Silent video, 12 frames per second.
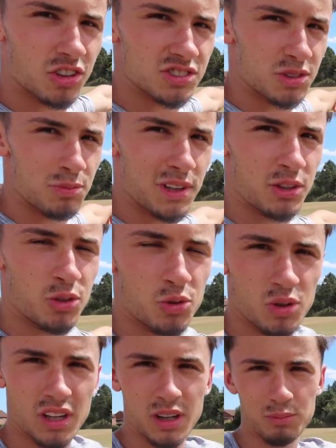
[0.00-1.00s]
across the
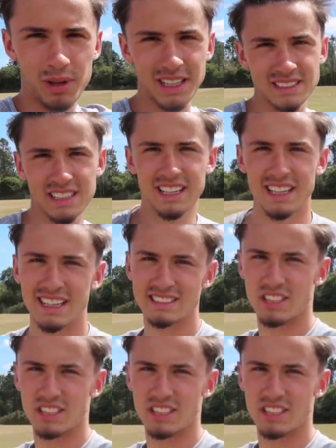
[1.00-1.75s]
middle. Basically,